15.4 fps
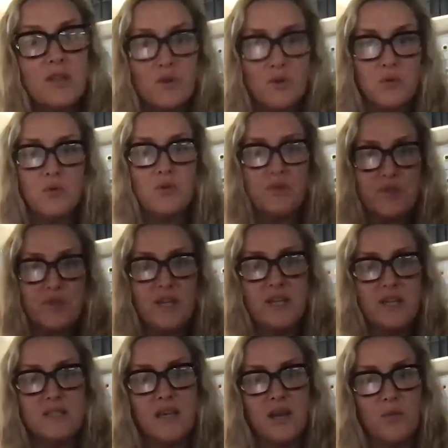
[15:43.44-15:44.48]
the cool
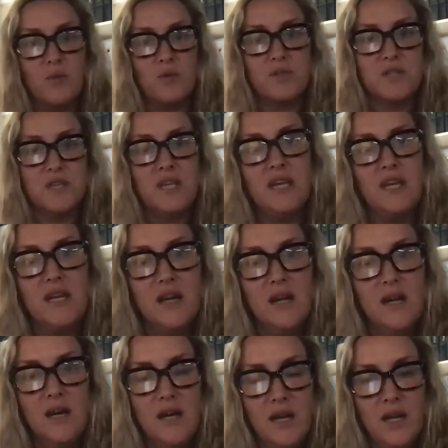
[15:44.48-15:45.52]
things that we'll see,
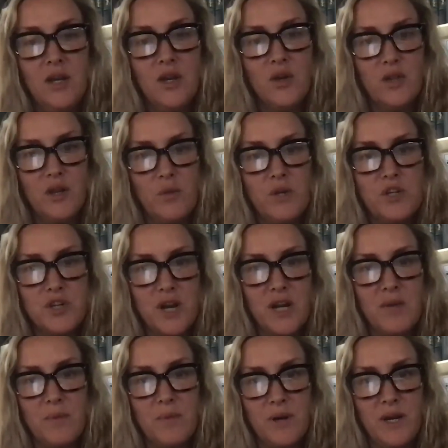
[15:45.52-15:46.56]
that we try
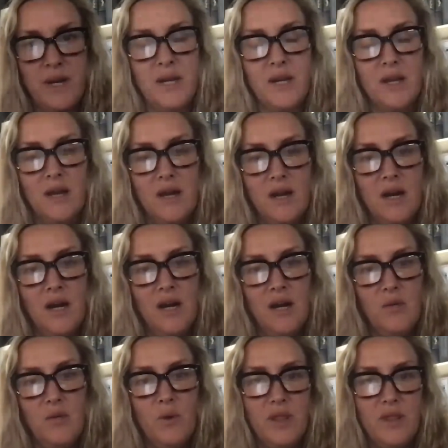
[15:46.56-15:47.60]
to bring
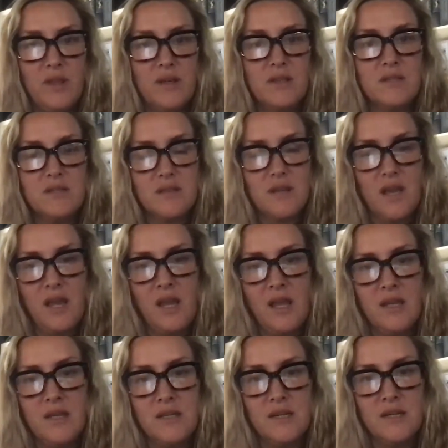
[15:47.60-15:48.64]
with us.
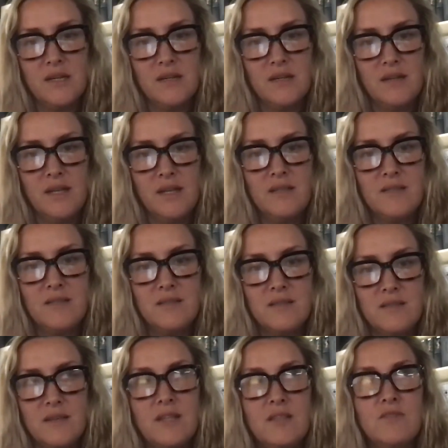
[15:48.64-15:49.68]
And
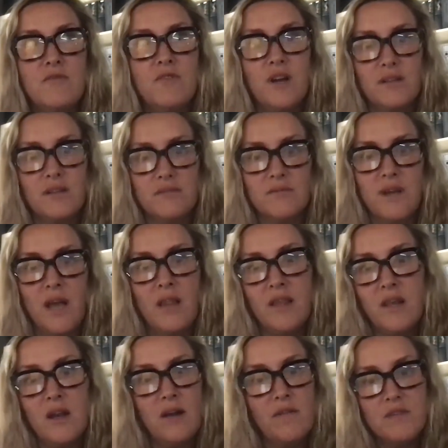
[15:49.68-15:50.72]
it's fun. And
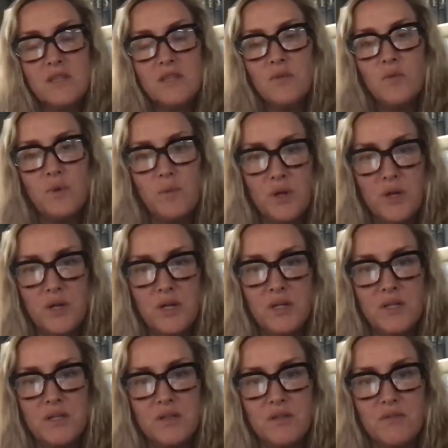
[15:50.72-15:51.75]
then obviously when we put it
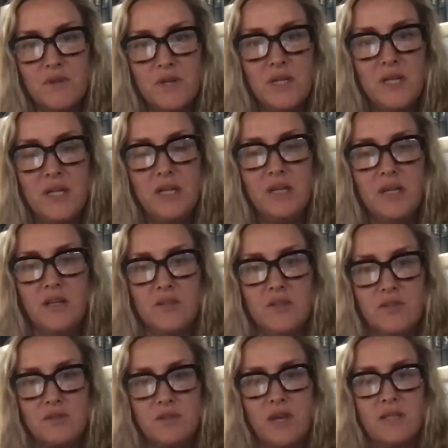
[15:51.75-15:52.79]
into the 3D,
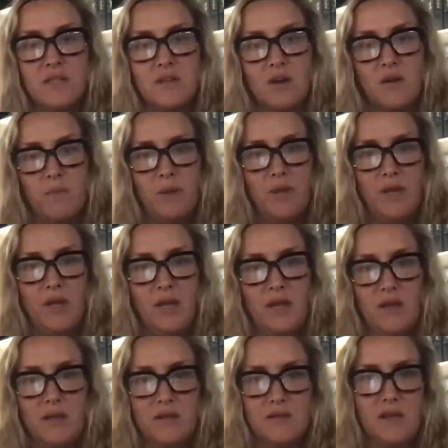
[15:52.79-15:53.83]
that's our big,
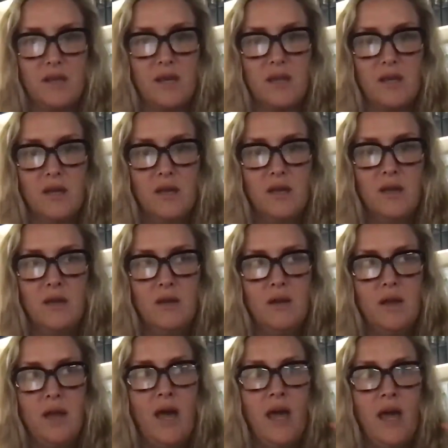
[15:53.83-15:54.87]
it's like,
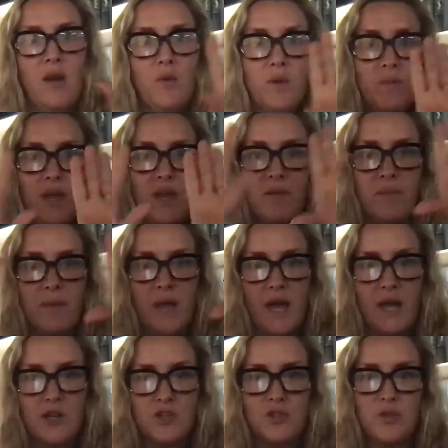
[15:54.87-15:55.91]
how do we make it
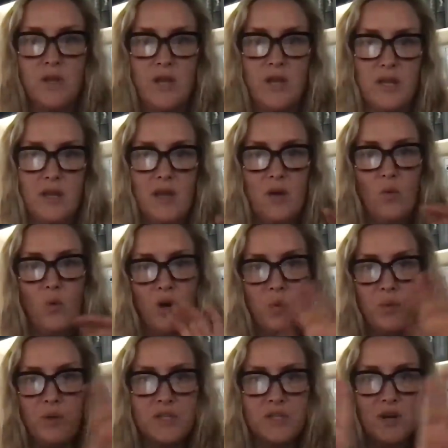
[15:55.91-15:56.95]
match? Like, where do
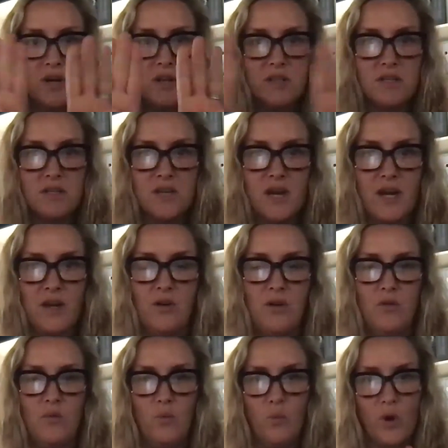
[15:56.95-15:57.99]
we start the
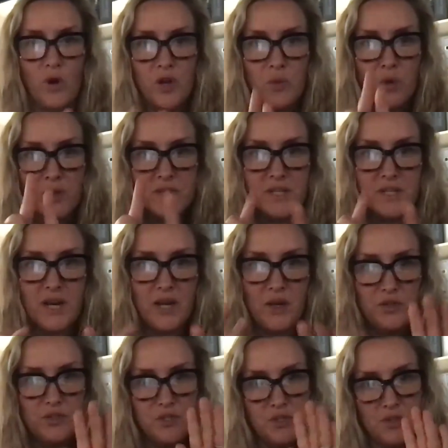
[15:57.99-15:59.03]
tile? Where do you want the
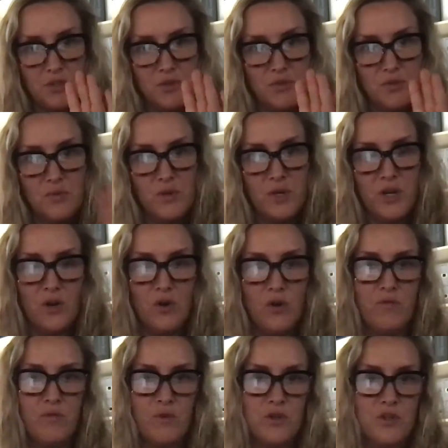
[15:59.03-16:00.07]
tile to, if
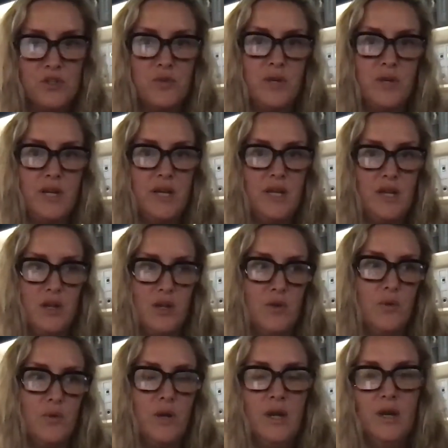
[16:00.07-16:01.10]
we're doing,
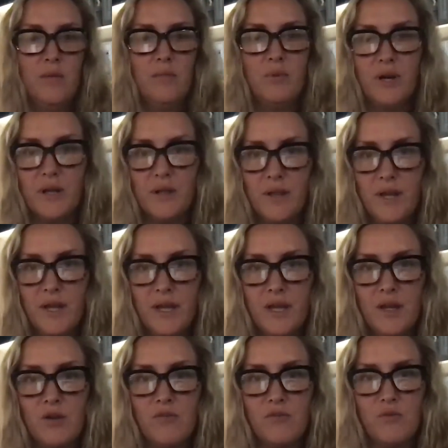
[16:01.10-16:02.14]
brick
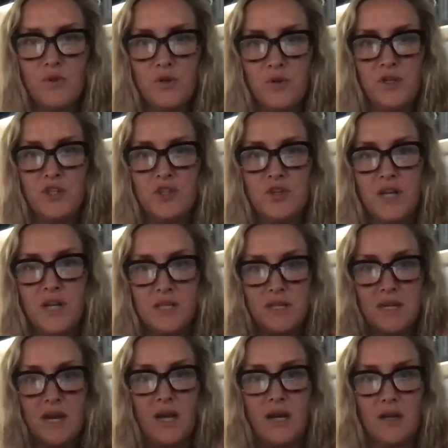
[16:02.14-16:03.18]
lay, or if we're doing straight
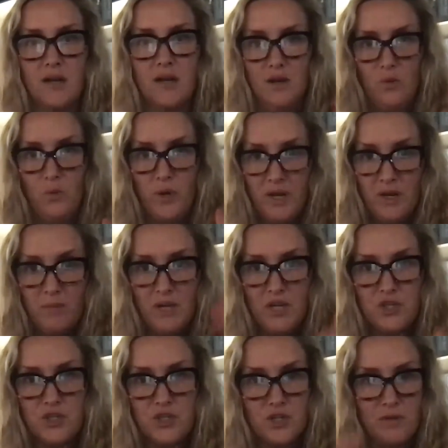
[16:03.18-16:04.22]
stack, we need to
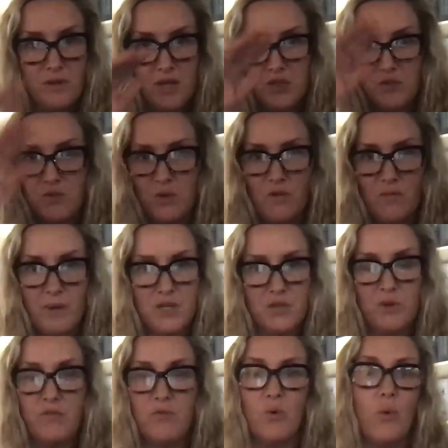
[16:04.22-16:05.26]
make sure that 12 by
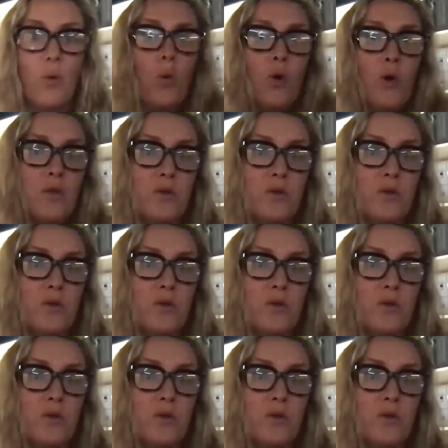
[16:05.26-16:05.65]
24 or